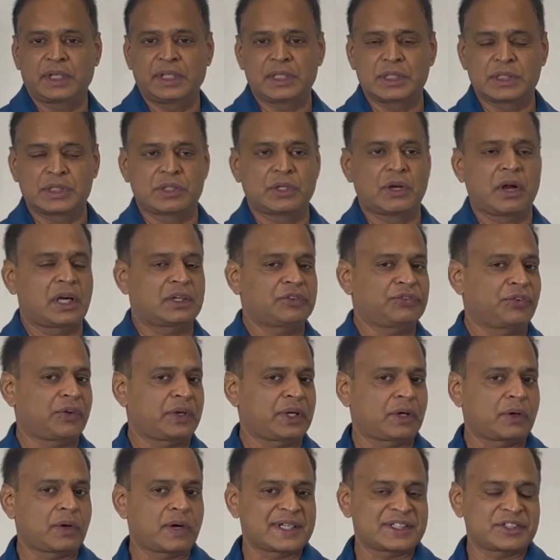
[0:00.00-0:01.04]
It is not for
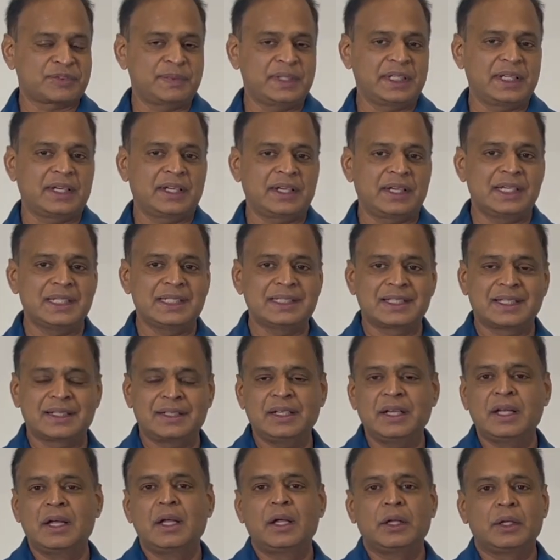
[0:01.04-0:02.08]
a cosmetic reason,